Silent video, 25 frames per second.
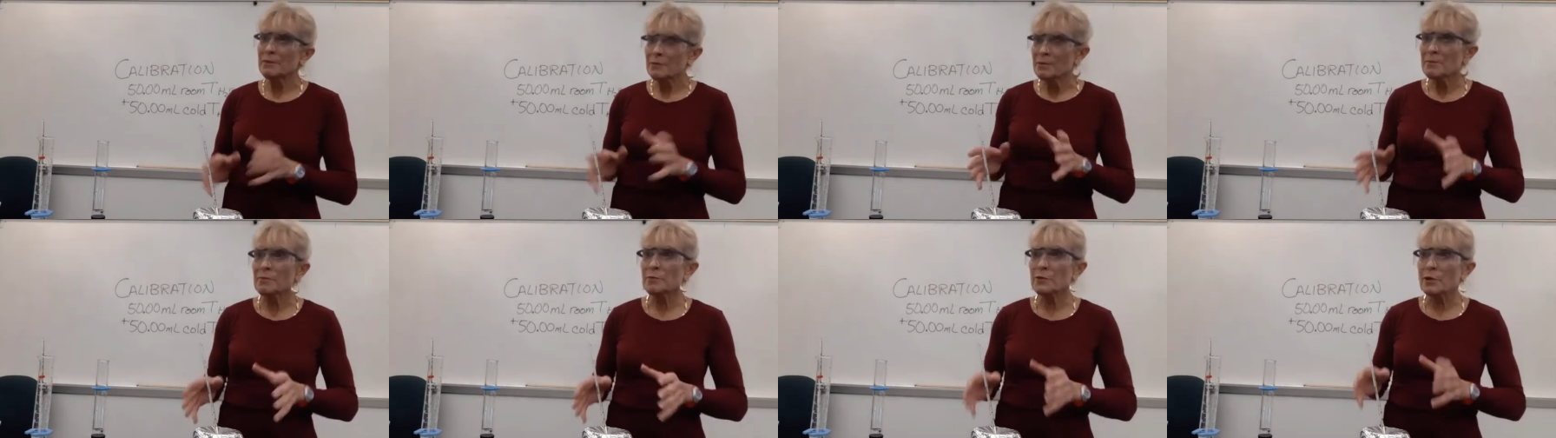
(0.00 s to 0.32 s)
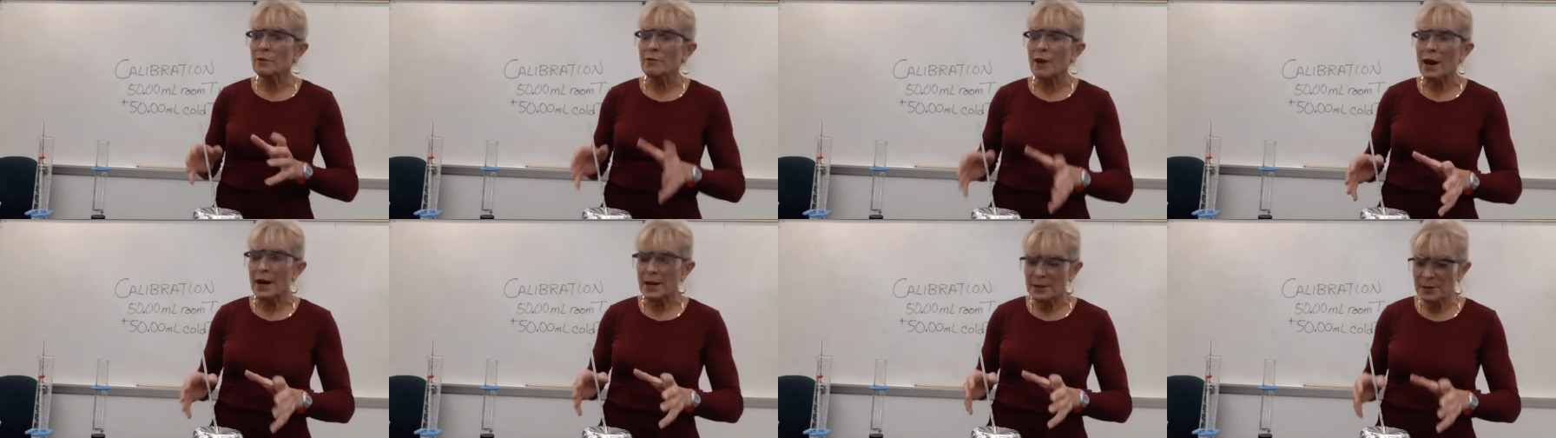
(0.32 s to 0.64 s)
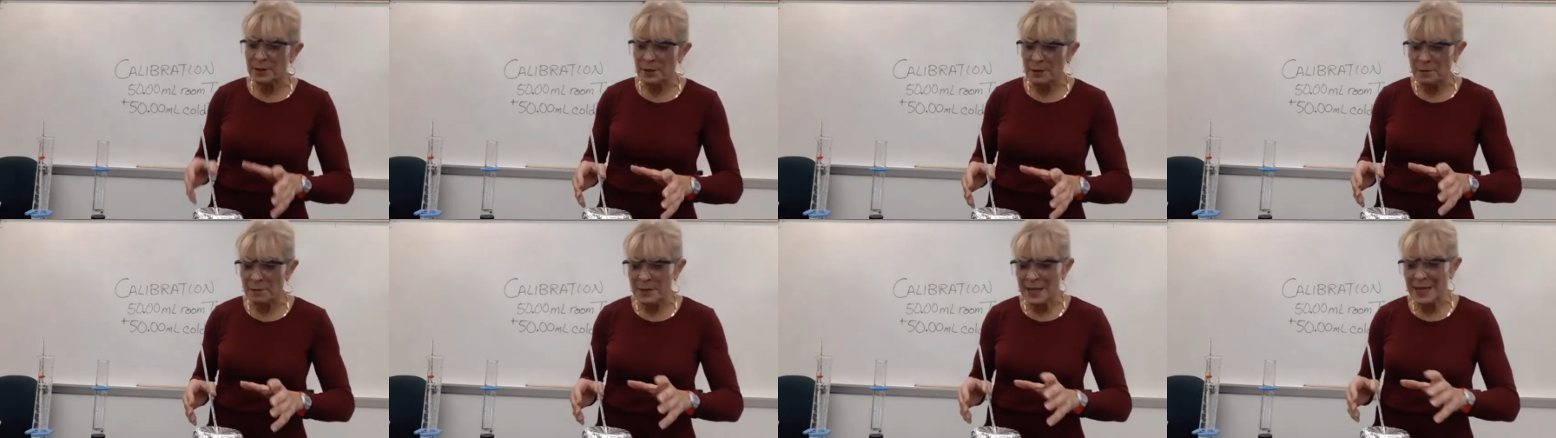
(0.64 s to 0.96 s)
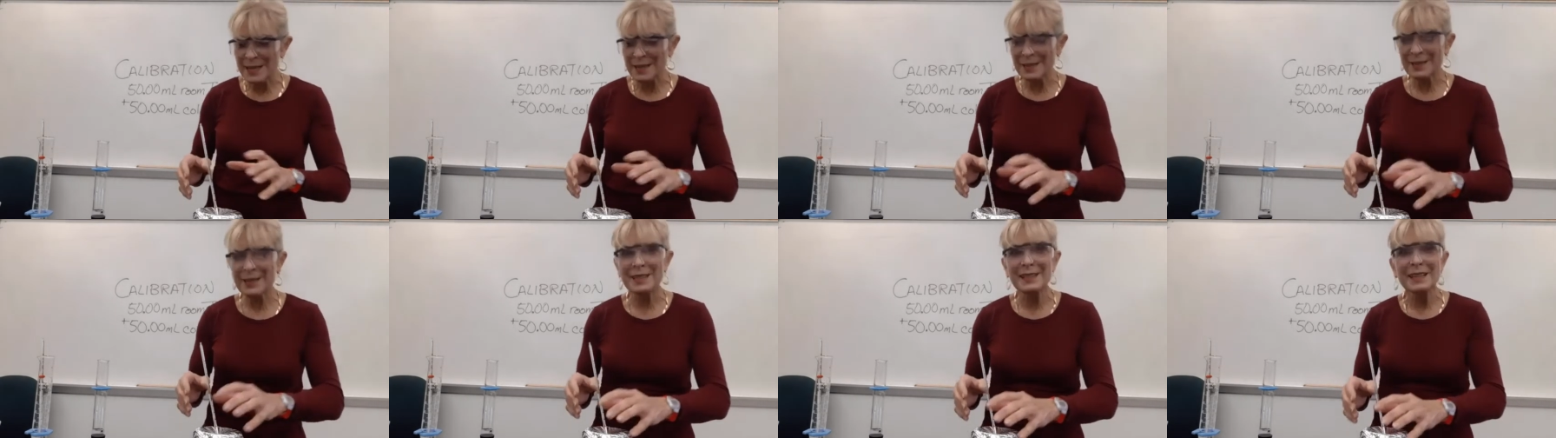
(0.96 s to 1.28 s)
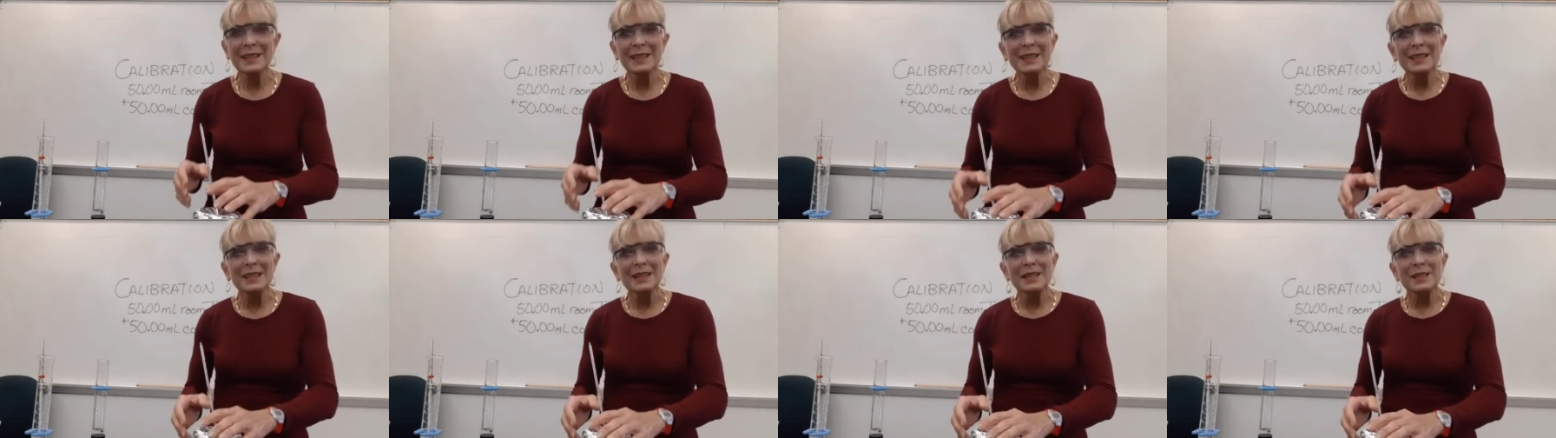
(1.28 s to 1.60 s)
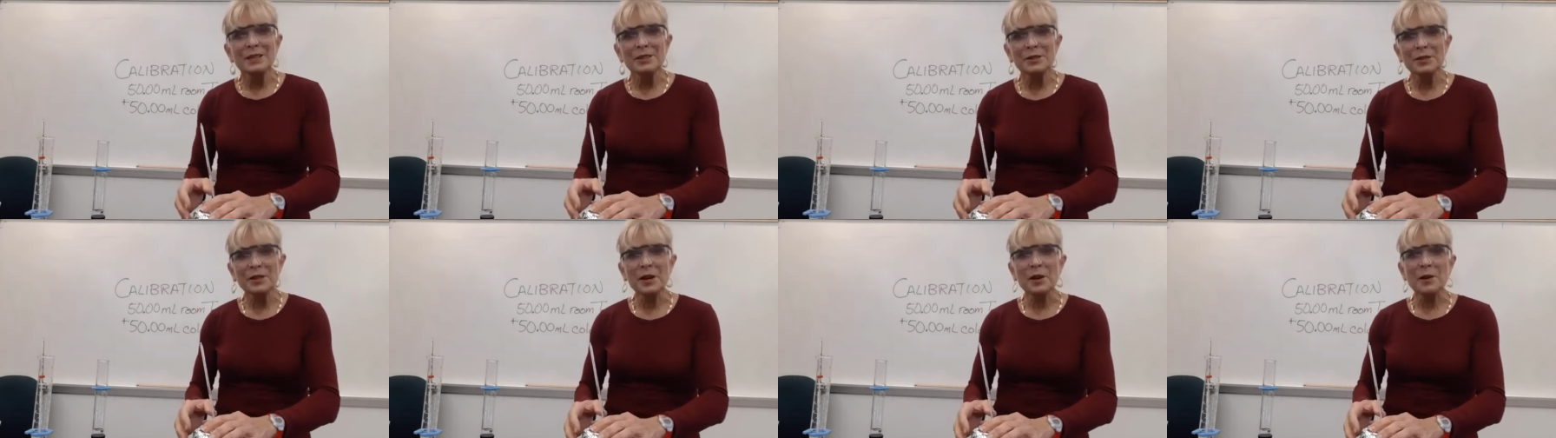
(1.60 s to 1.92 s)
provide some heat.
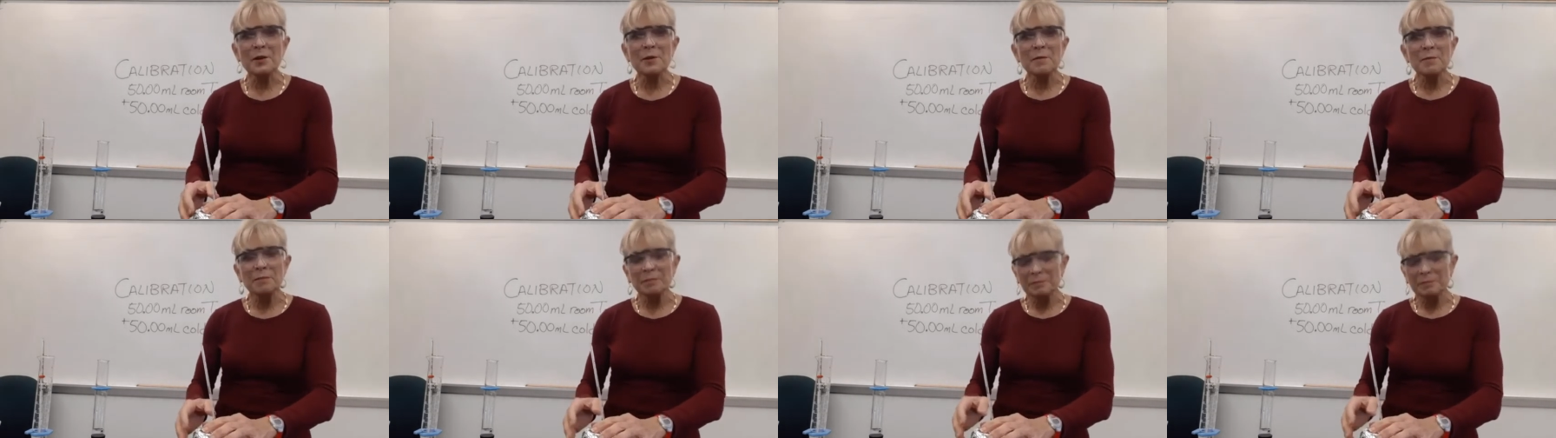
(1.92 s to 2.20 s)
So,